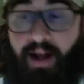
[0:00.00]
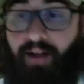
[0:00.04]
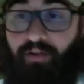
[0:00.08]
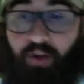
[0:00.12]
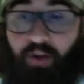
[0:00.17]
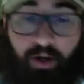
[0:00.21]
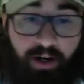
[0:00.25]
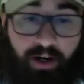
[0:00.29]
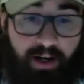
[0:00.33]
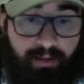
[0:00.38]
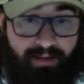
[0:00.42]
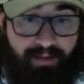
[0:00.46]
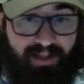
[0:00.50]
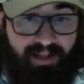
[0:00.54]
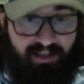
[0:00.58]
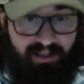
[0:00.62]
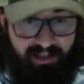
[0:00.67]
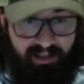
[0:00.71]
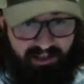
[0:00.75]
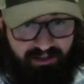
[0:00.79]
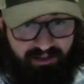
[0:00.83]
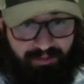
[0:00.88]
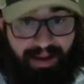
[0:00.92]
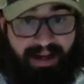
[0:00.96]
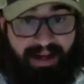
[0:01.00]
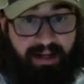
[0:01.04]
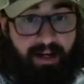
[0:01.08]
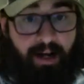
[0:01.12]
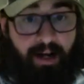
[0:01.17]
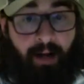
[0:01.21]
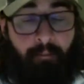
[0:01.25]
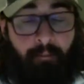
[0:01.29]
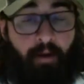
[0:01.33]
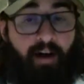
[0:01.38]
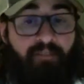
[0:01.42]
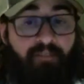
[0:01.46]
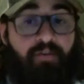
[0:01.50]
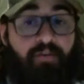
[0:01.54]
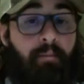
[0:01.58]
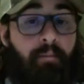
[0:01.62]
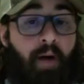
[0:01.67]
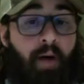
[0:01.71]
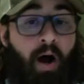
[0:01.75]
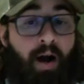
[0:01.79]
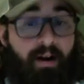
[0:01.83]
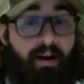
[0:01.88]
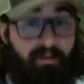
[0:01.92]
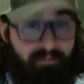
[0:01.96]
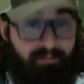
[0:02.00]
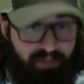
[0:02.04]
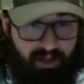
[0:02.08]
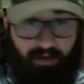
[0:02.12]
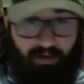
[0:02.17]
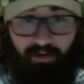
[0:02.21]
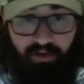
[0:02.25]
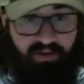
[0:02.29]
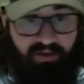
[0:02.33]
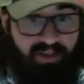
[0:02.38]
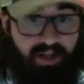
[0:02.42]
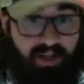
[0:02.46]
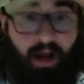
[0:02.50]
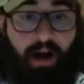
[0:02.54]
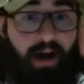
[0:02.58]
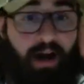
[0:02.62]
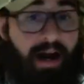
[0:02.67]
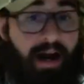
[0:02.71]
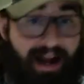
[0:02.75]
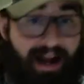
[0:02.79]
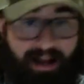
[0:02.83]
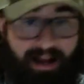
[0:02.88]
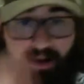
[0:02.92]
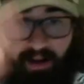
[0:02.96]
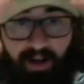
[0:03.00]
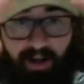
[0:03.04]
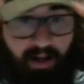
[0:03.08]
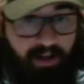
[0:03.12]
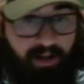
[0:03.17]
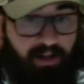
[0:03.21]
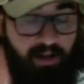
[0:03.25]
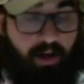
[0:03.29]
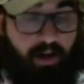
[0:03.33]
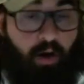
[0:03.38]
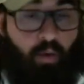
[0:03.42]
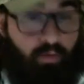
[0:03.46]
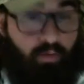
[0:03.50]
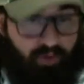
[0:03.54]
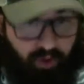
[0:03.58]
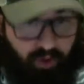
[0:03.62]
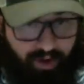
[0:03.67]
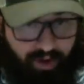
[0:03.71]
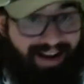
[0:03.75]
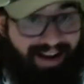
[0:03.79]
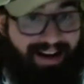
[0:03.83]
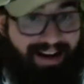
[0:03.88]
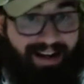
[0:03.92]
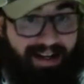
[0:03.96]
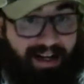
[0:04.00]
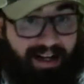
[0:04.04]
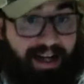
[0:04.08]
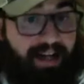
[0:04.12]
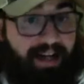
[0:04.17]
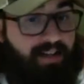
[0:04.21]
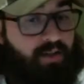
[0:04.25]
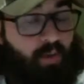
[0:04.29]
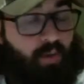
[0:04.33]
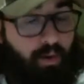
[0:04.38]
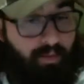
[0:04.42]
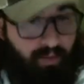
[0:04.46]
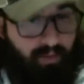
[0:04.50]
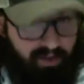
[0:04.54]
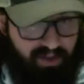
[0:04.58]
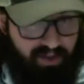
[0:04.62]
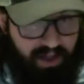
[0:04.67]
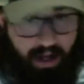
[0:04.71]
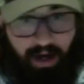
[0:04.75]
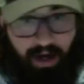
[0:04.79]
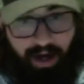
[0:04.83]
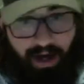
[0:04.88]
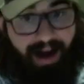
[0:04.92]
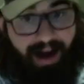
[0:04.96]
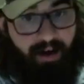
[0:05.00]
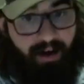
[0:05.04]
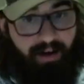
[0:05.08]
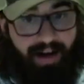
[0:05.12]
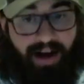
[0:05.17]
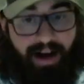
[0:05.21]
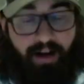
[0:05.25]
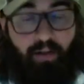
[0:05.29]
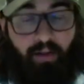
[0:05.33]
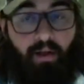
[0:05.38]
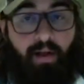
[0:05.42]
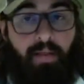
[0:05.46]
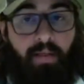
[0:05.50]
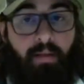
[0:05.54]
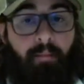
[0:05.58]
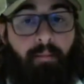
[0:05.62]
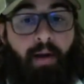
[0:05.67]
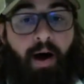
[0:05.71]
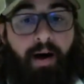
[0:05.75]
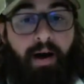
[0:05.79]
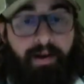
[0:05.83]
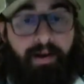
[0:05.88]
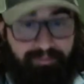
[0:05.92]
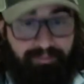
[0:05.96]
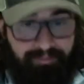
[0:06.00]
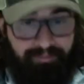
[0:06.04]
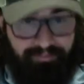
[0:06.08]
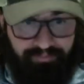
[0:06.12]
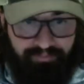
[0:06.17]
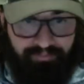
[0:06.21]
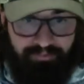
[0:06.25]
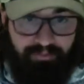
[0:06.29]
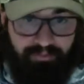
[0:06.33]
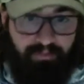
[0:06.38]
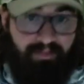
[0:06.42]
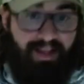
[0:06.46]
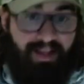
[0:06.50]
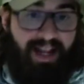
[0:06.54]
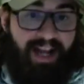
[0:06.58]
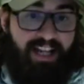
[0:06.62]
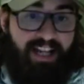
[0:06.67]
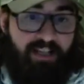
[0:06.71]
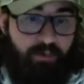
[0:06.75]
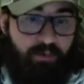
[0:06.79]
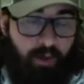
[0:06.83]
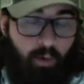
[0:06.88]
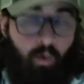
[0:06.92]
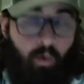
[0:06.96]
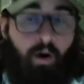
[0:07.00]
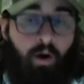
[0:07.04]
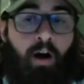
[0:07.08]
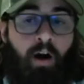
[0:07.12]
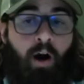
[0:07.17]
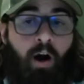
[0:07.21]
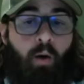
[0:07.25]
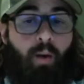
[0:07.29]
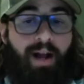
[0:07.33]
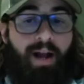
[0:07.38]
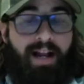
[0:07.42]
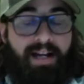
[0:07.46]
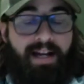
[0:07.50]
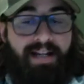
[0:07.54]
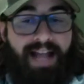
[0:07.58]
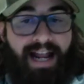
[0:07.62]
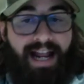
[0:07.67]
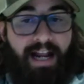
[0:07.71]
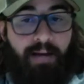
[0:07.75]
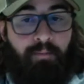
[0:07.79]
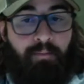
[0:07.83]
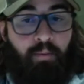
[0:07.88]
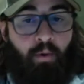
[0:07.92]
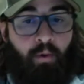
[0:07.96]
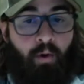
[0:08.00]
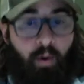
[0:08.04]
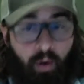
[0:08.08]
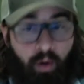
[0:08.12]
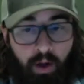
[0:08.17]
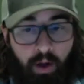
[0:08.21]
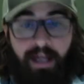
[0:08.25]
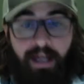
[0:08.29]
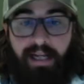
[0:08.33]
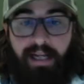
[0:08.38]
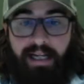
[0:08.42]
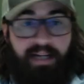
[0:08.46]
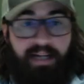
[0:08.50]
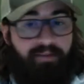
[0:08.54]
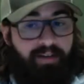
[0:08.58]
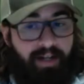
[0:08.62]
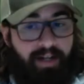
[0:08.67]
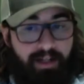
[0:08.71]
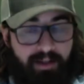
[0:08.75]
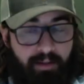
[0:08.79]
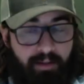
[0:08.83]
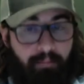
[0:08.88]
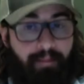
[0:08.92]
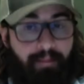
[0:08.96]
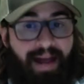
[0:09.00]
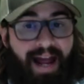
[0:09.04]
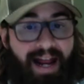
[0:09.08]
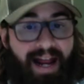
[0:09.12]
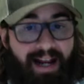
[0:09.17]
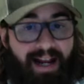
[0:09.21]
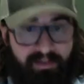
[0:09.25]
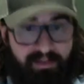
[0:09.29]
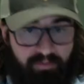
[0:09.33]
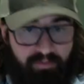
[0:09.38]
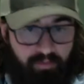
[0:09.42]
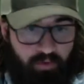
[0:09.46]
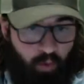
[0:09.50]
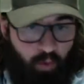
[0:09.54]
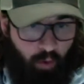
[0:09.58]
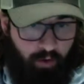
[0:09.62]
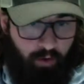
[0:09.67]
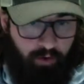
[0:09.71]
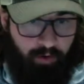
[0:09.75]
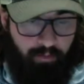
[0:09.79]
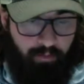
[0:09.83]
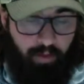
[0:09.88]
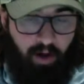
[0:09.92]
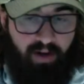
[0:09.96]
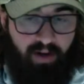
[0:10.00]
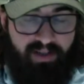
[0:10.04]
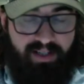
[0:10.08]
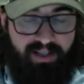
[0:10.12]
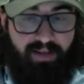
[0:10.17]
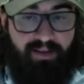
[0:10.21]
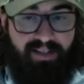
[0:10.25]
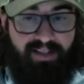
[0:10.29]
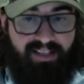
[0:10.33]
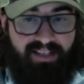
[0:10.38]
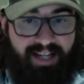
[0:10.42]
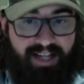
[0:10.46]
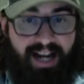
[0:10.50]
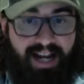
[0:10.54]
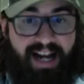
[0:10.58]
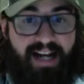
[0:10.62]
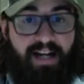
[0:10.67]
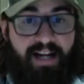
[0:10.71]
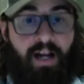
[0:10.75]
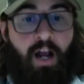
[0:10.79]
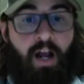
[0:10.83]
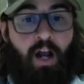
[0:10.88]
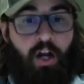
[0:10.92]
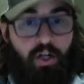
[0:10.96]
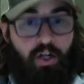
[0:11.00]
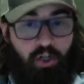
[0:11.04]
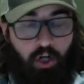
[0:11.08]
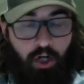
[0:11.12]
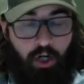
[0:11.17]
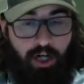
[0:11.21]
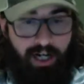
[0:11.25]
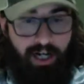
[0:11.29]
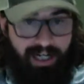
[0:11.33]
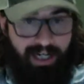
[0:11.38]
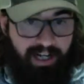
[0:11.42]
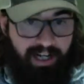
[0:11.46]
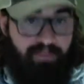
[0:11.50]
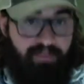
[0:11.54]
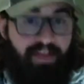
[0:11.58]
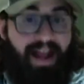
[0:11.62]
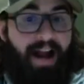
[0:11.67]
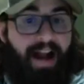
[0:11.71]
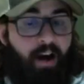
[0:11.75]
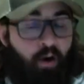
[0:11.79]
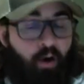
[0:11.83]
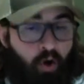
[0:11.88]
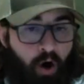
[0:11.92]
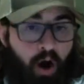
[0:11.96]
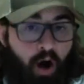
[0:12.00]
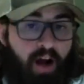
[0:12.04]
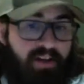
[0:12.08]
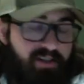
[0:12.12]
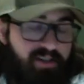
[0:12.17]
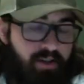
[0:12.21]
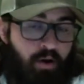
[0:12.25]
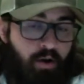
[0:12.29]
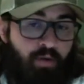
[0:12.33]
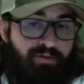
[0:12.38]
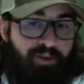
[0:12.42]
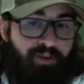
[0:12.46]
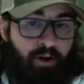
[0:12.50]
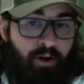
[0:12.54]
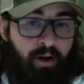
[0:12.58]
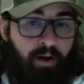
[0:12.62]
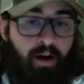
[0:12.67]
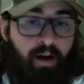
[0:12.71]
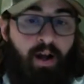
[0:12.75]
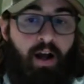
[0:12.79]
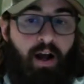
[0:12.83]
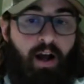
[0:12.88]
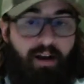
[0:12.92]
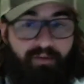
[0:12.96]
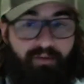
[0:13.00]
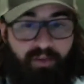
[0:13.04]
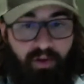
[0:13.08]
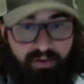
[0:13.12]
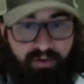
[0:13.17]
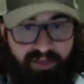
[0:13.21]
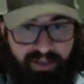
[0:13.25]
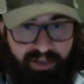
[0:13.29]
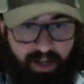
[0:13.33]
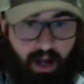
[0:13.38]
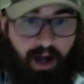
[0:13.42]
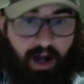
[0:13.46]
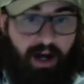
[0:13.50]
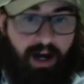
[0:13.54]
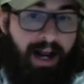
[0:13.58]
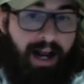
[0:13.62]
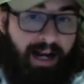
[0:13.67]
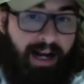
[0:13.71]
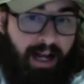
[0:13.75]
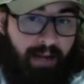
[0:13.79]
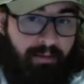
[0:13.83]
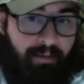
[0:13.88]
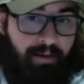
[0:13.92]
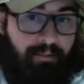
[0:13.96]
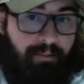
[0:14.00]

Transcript: They're going to be suspended up off the bottom. So those saugeye, you know, they're not going to get to them. Those saugeye are down along the bottom as we work our way into April, even into May, northern parts of the state, you're going to get that crossover of those saugeye coming